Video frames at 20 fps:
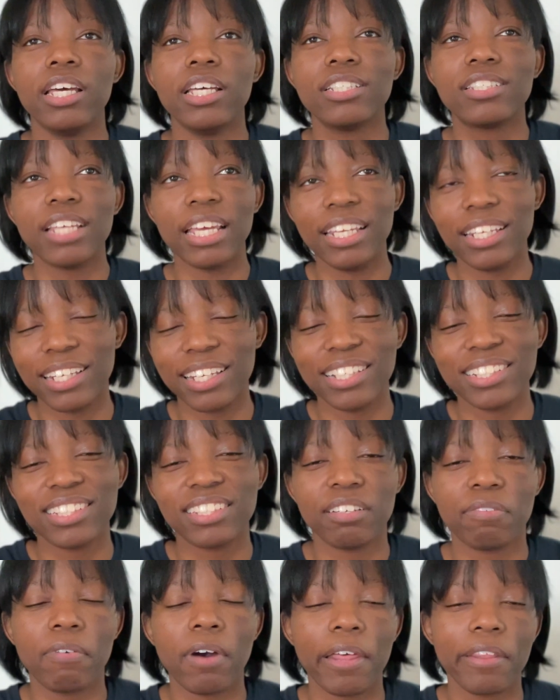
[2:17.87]
Satan is
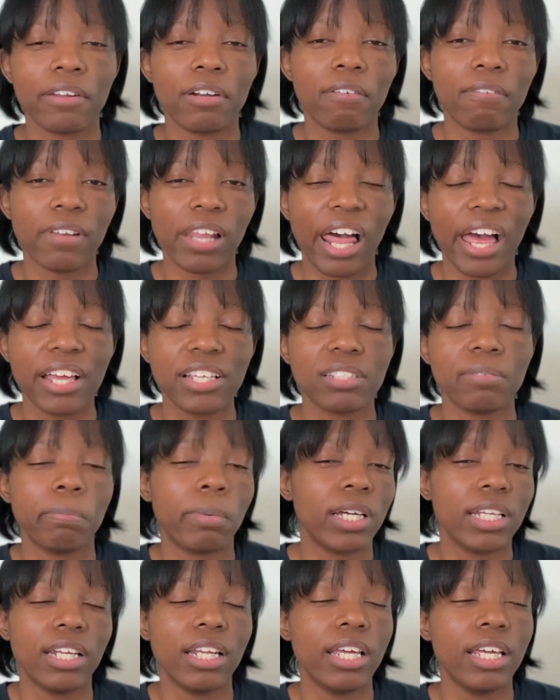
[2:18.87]
the father of lies,
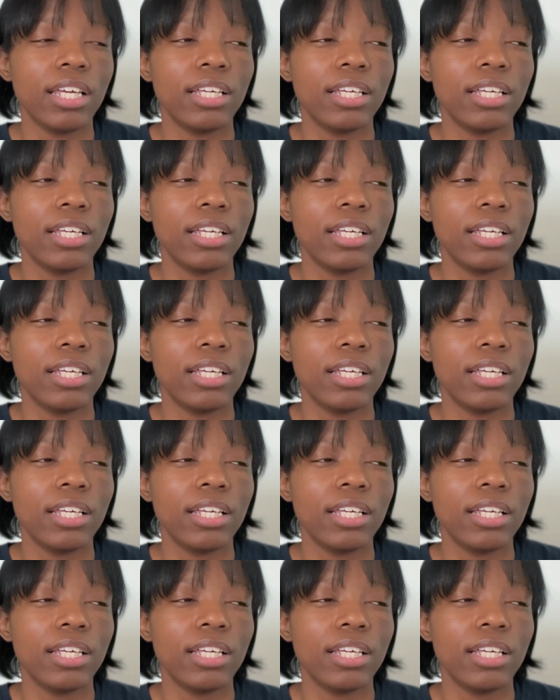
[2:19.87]
but